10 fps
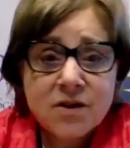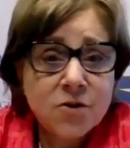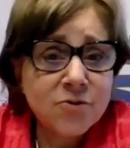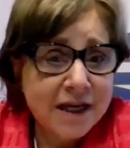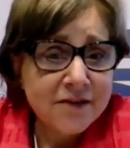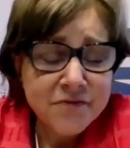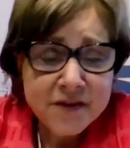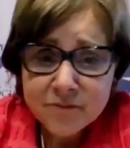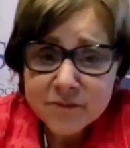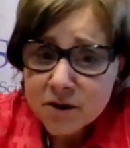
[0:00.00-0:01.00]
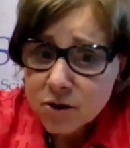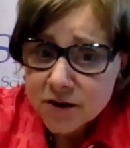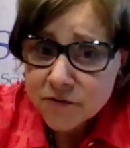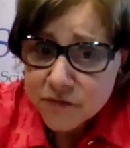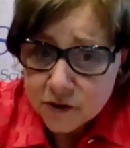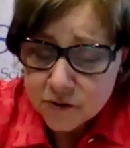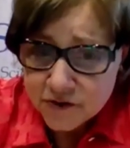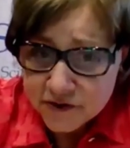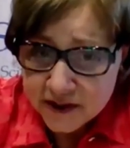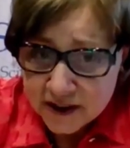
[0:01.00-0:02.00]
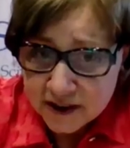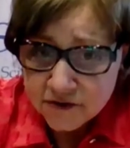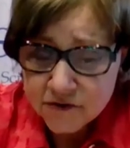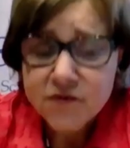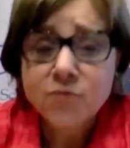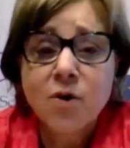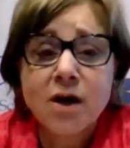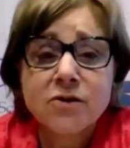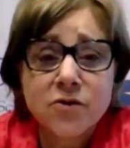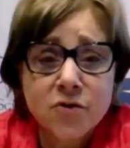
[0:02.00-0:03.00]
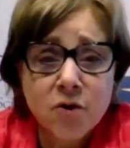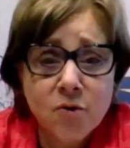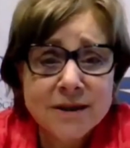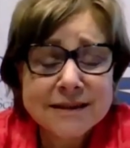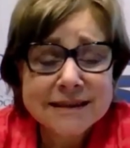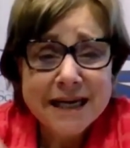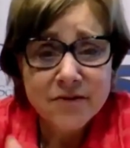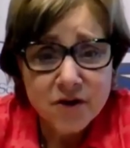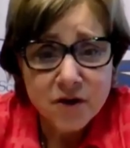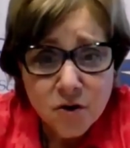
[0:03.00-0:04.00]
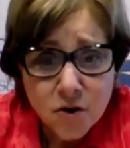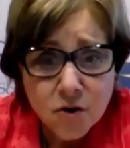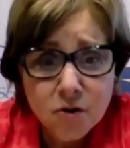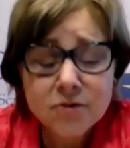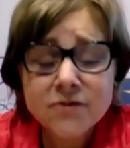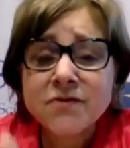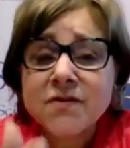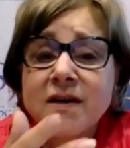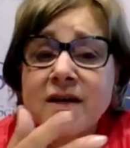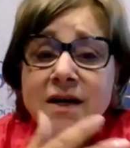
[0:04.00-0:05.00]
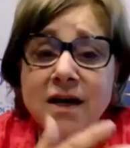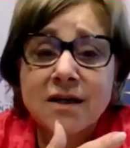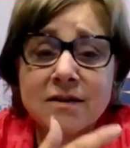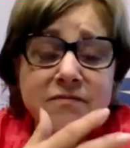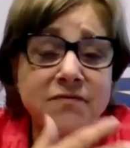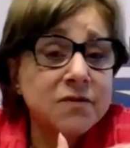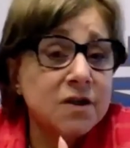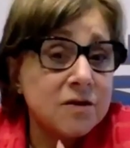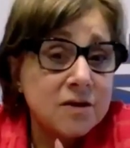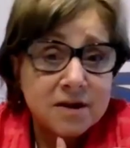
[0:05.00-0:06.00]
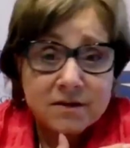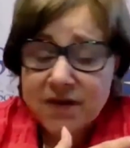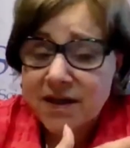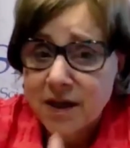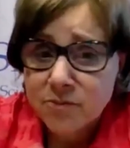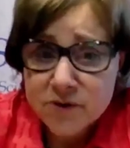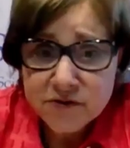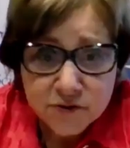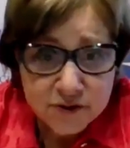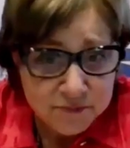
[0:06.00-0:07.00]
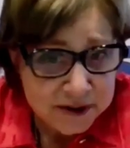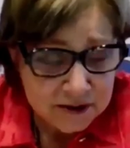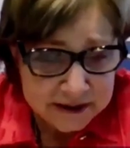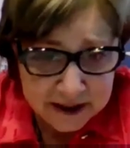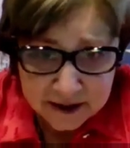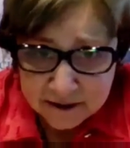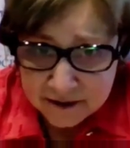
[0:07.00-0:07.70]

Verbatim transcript: you get them to look at those things while you're going down the halls of the chemistry building,